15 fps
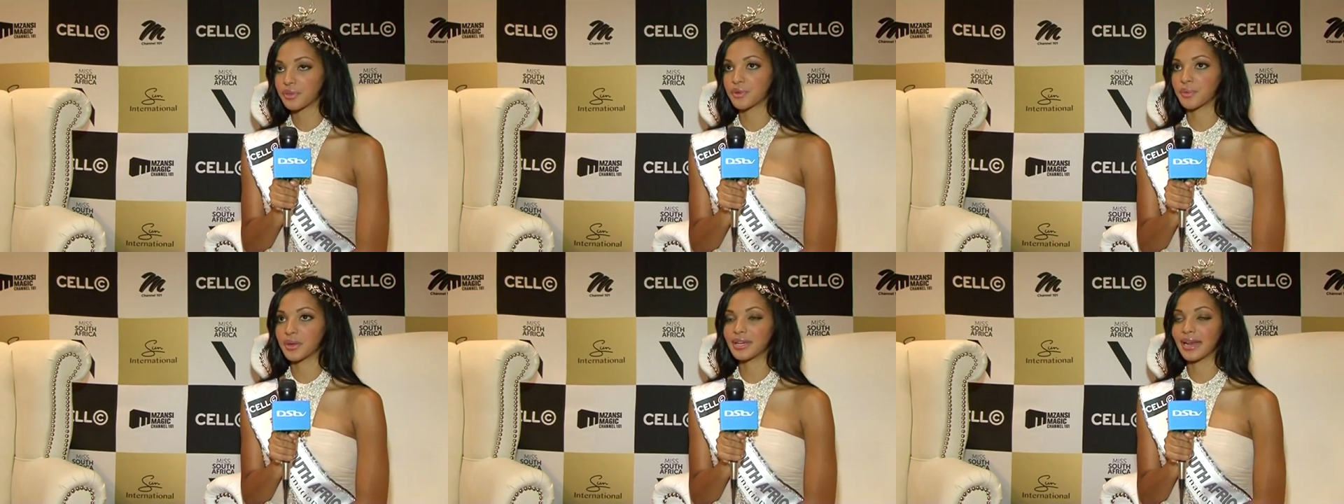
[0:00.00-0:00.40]

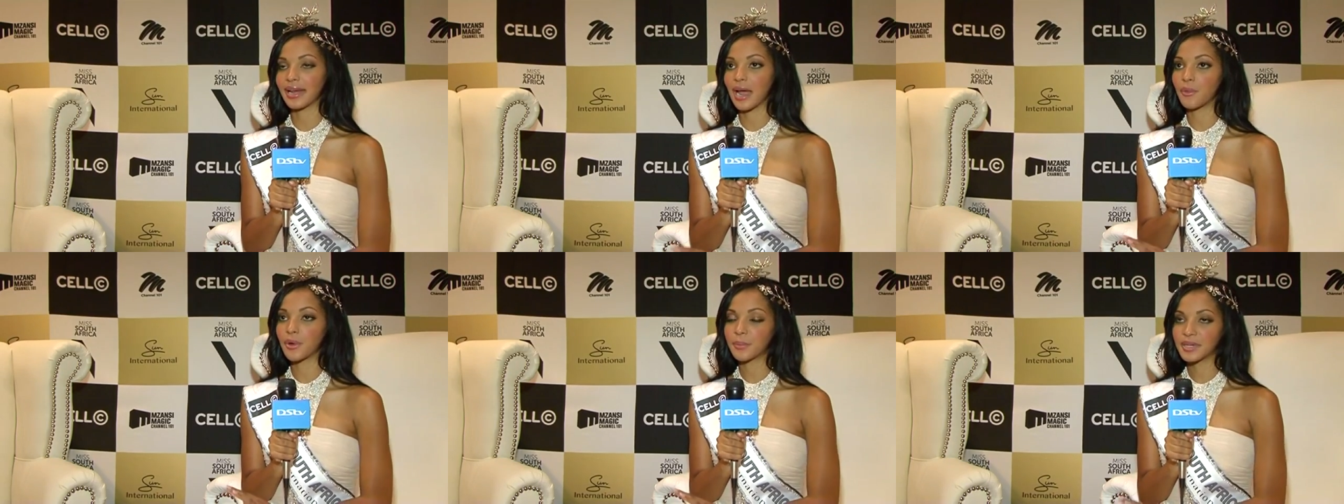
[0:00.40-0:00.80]
through it
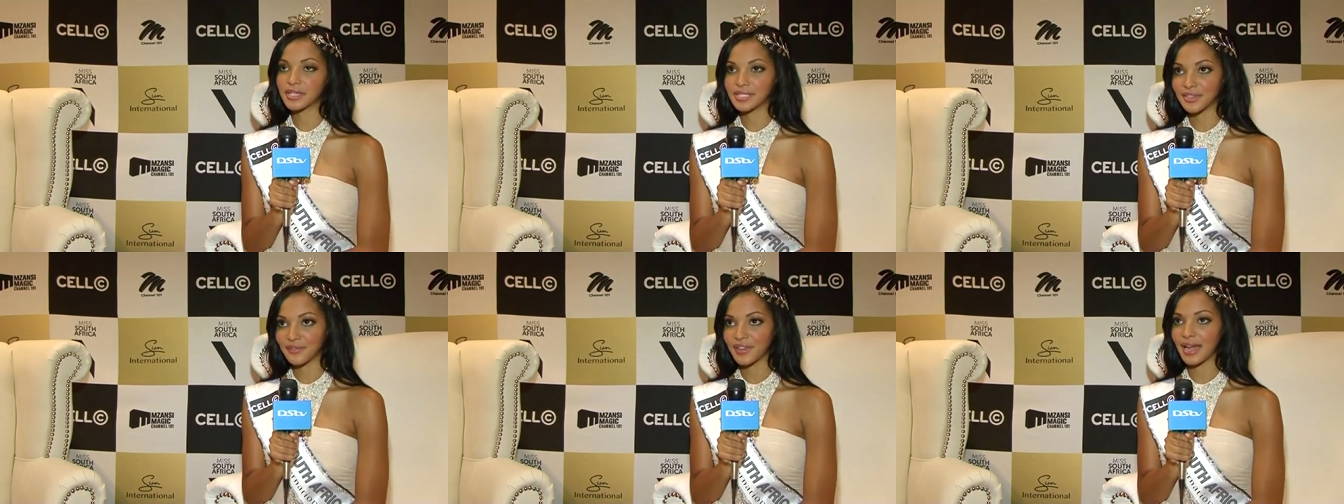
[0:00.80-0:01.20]
and I will
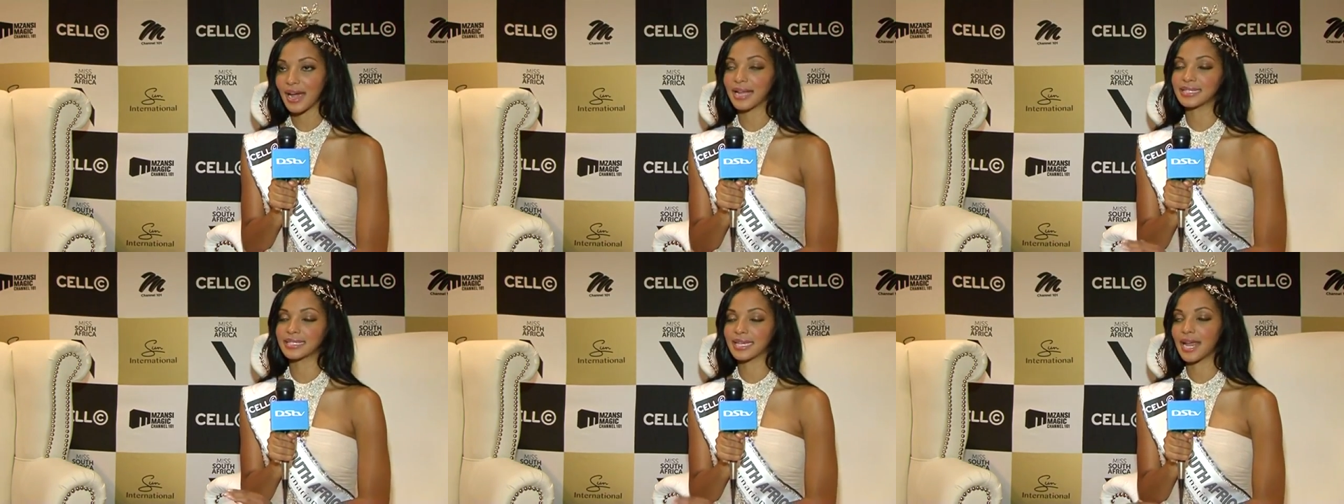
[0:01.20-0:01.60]
persevere
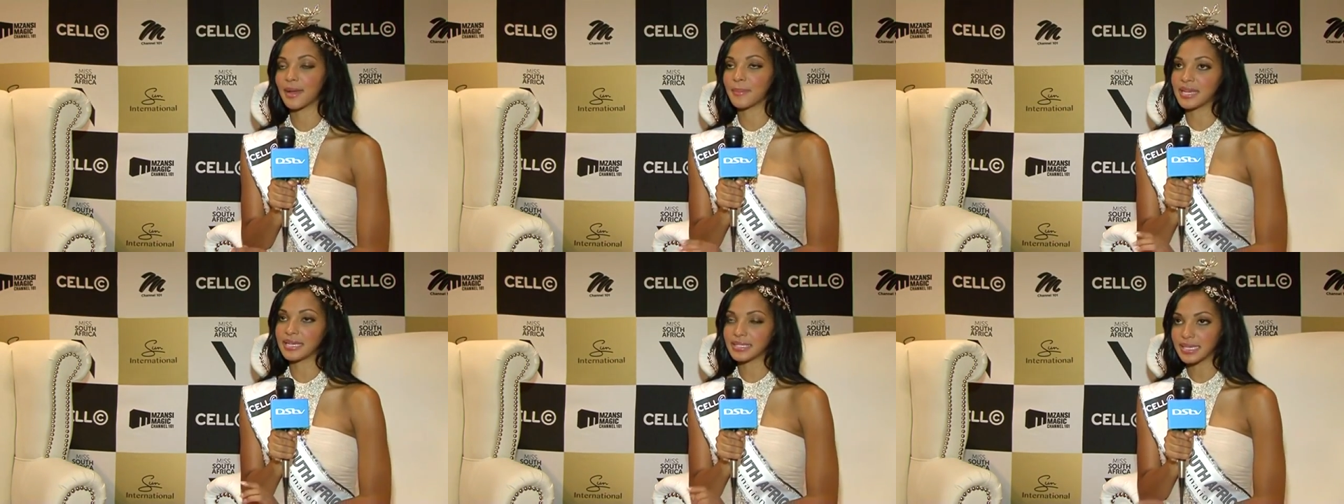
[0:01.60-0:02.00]
until I
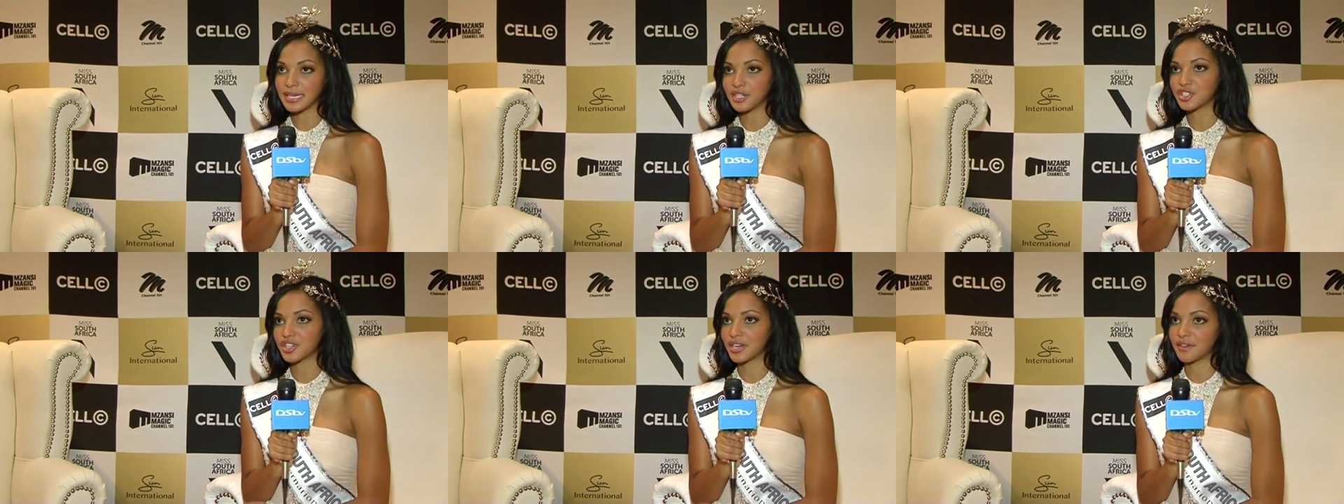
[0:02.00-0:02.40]
meet
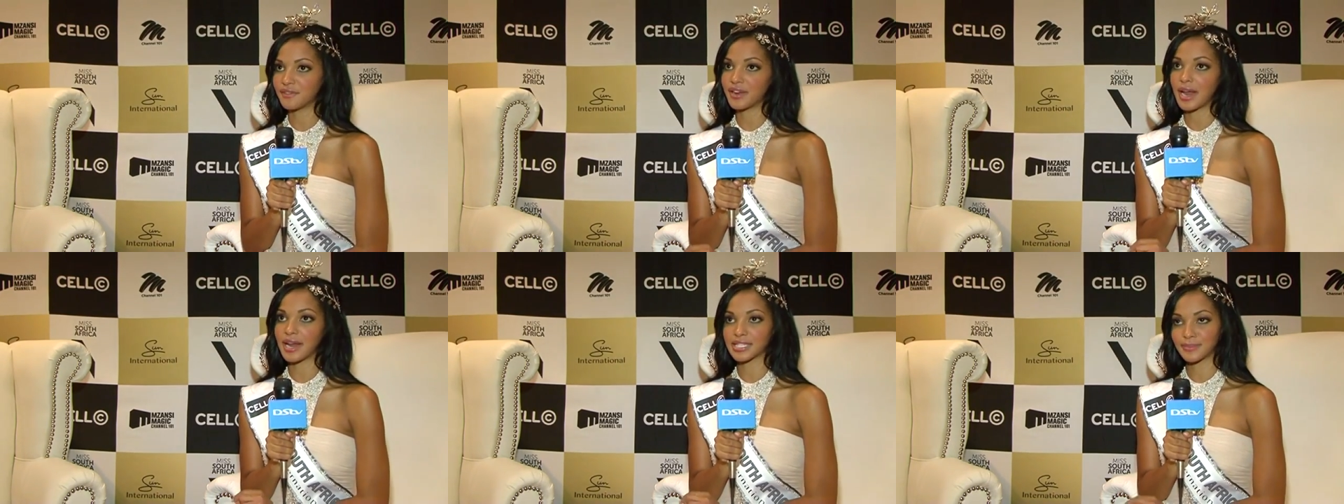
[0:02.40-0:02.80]
each and
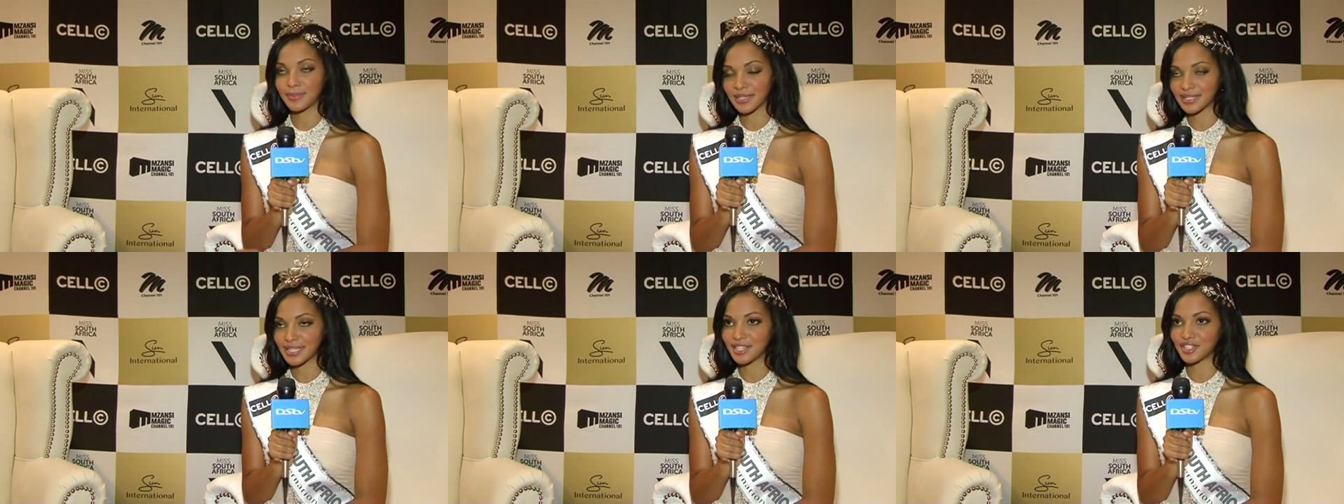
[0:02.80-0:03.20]
every
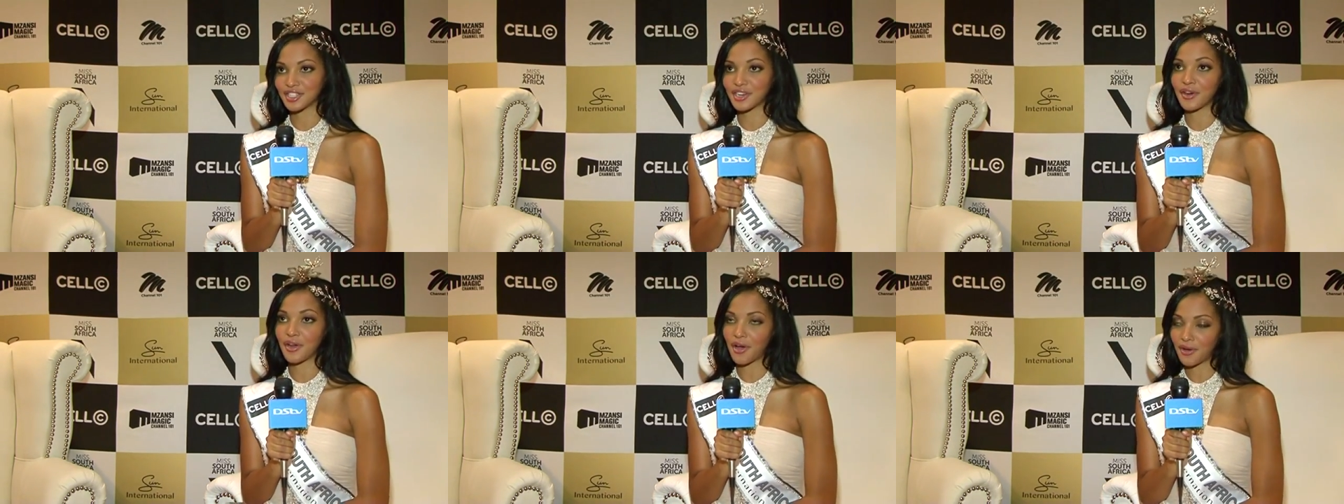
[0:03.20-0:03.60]

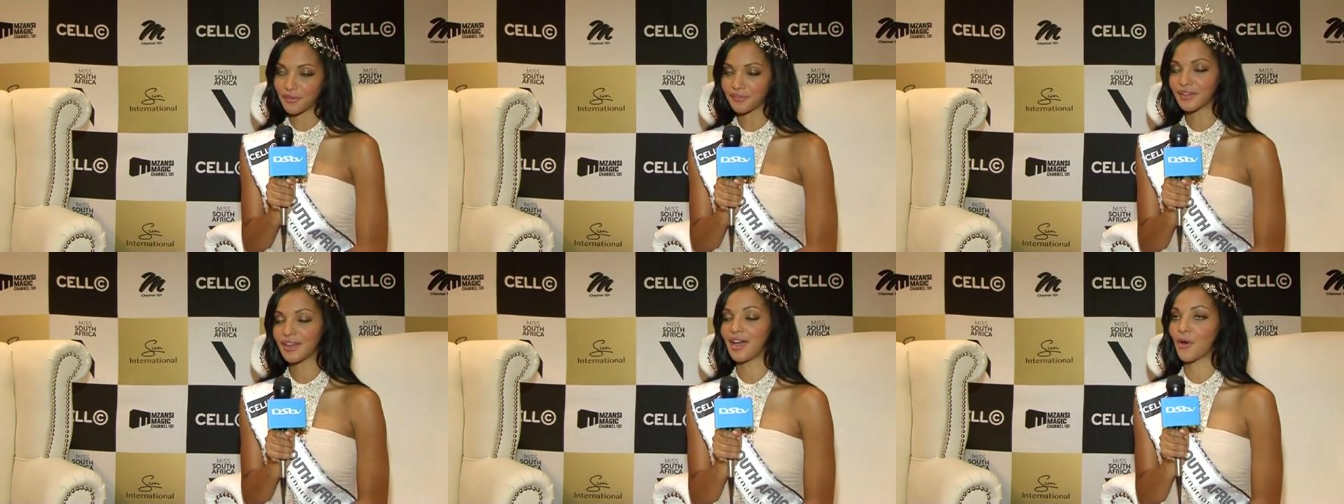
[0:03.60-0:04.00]
expectation
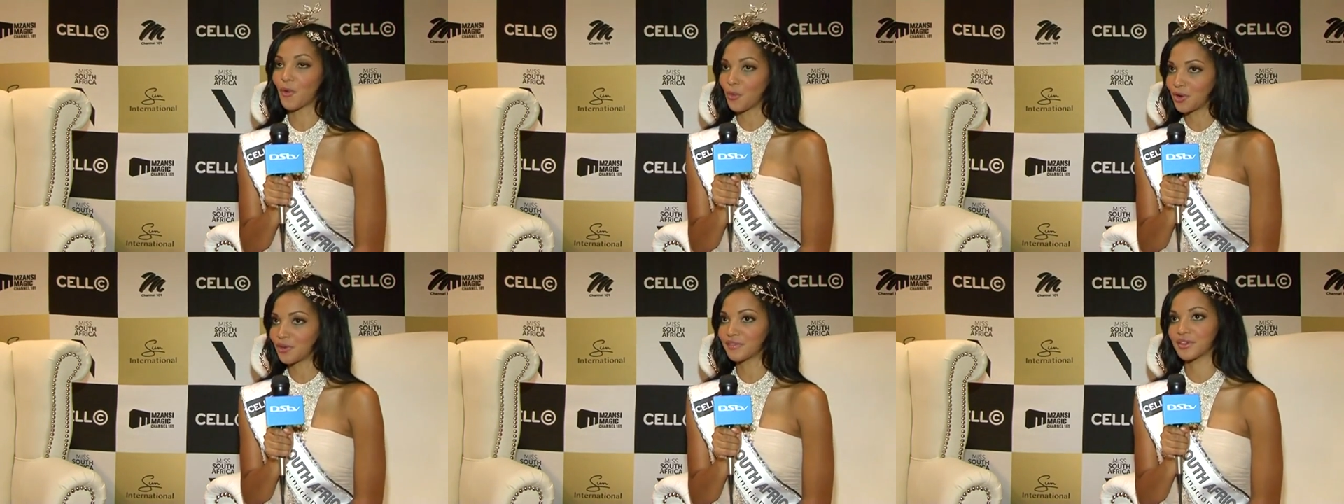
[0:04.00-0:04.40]
of
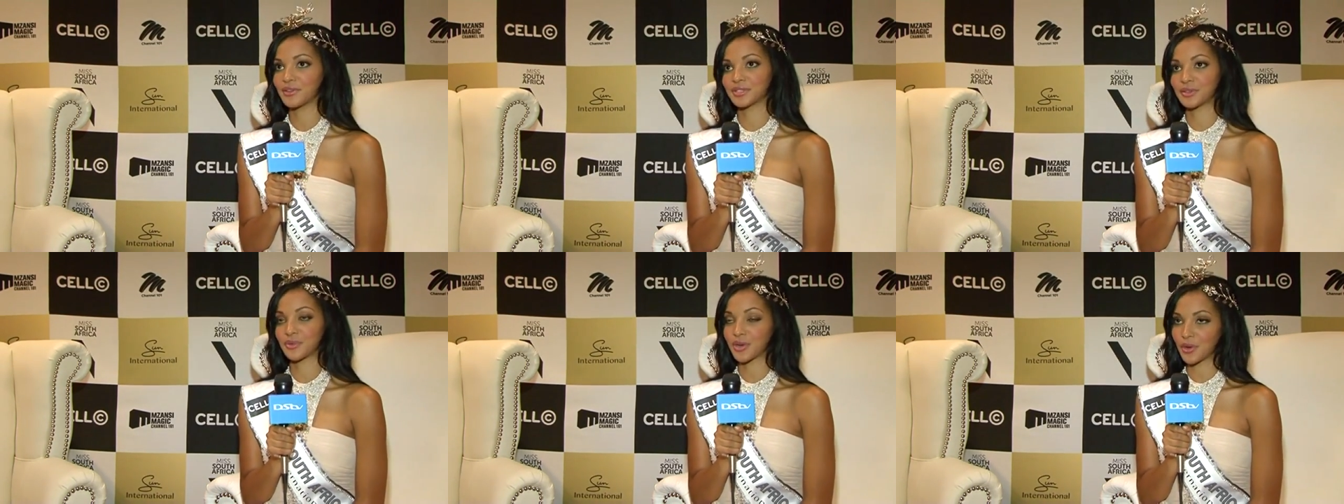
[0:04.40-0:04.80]
all of those